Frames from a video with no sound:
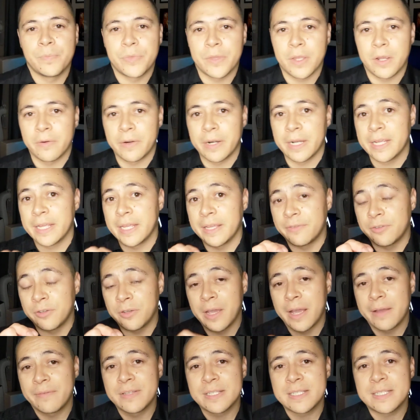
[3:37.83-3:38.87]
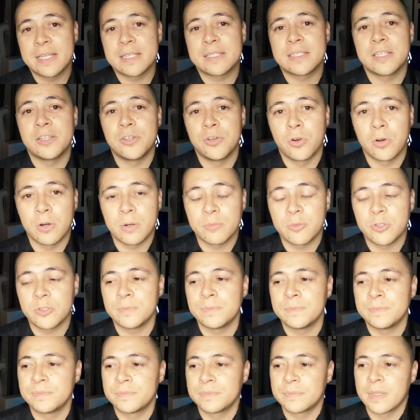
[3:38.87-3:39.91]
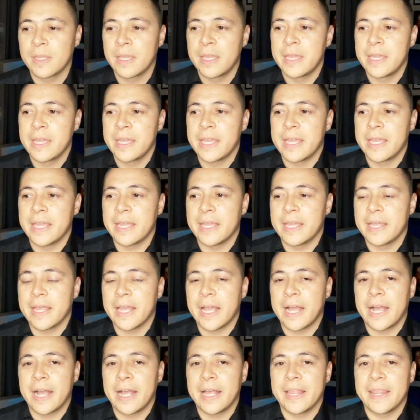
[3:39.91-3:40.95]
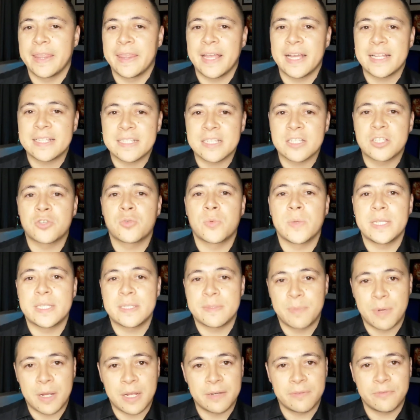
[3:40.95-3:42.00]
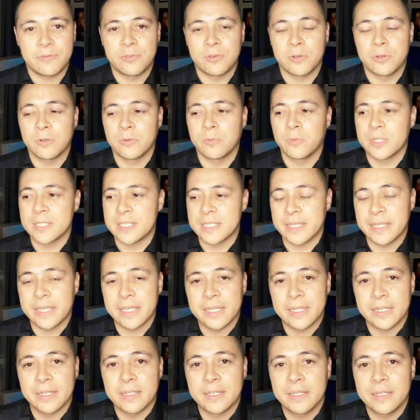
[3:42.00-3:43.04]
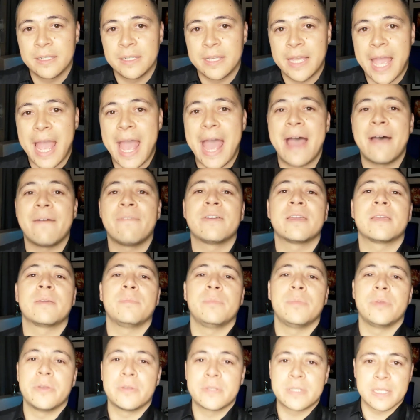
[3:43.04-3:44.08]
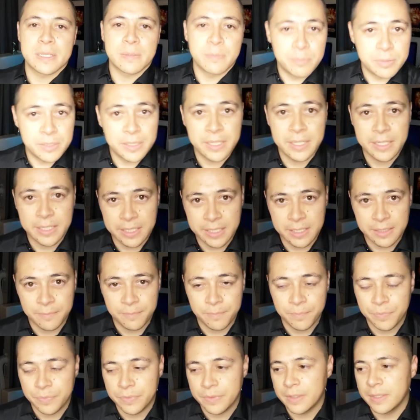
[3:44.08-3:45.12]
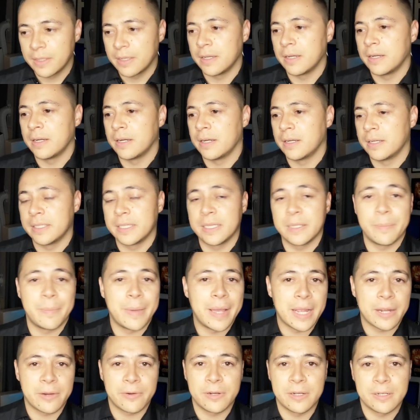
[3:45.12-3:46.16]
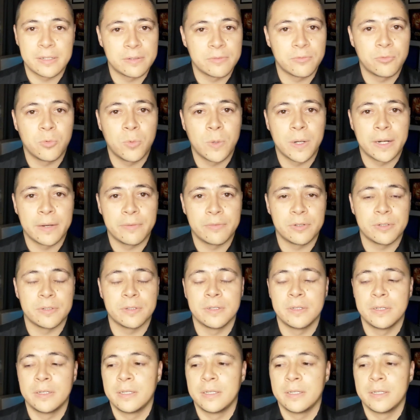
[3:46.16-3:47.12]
All right, if you have it set to normal, that's a sweet spot for, once again, having music playing in the background of whatever